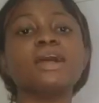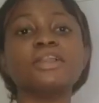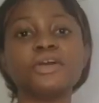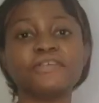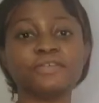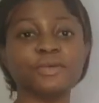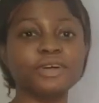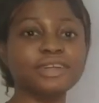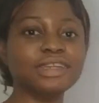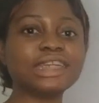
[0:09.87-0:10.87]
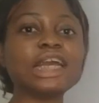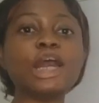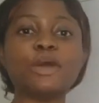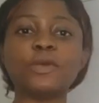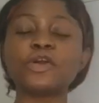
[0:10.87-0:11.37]
Hello everyone.
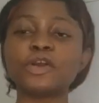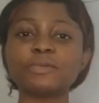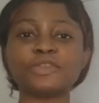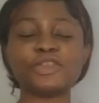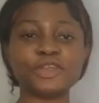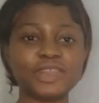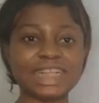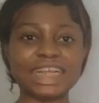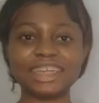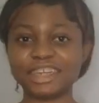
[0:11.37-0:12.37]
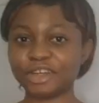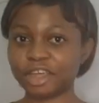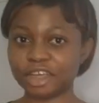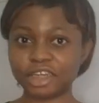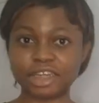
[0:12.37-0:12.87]
Welcome to Tutelage
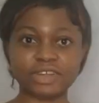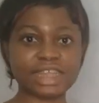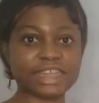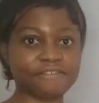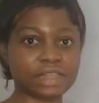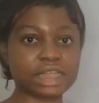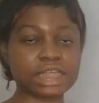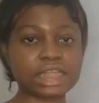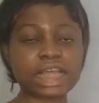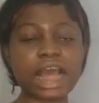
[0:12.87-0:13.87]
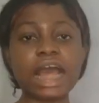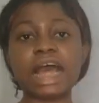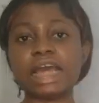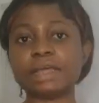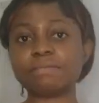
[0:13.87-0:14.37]
Educational Services.
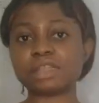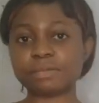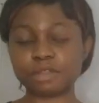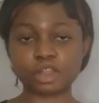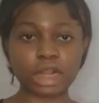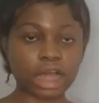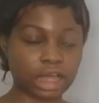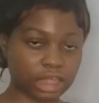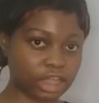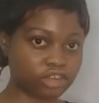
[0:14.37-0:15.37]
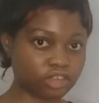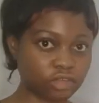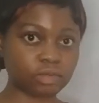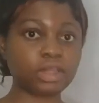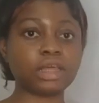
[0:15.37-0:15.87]
I am Sumisola
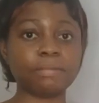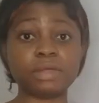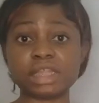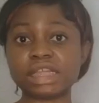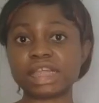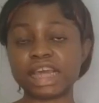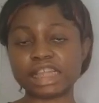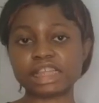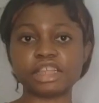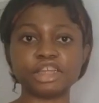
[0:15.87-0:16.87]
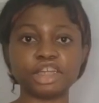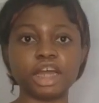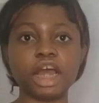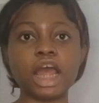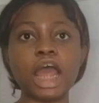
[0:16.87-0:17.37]
Akeju, a basic science
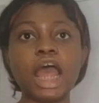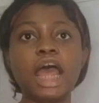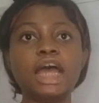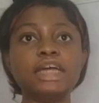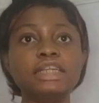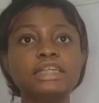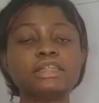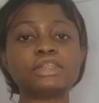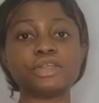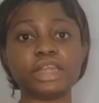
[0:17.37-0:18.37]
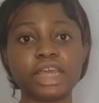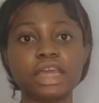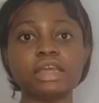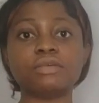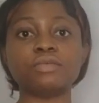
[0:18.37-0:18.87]
teacher. And
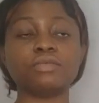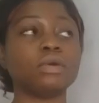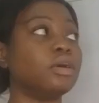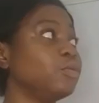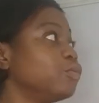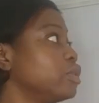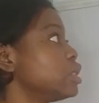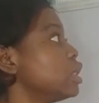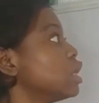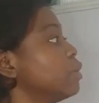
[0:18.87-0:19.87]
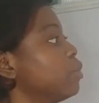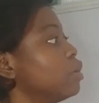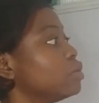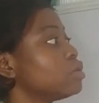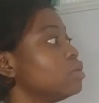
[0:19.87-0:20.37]
today, I want to talk
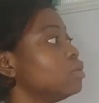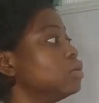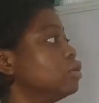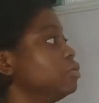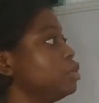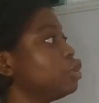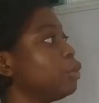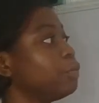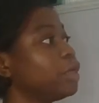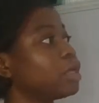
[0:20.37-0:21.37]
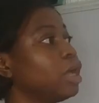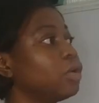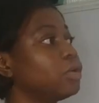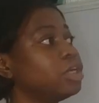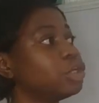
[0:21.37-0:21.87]
about the topic
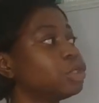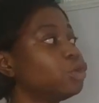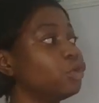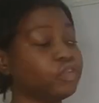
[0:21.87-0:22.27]
calculation